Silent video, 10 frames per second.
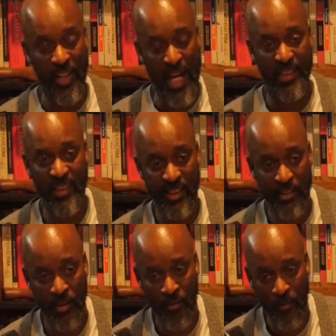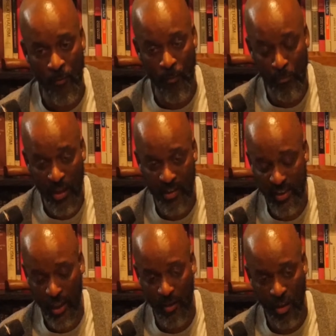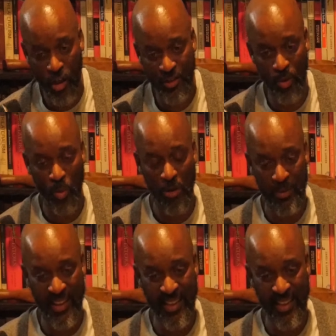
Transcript: Nazis military lost the war, but the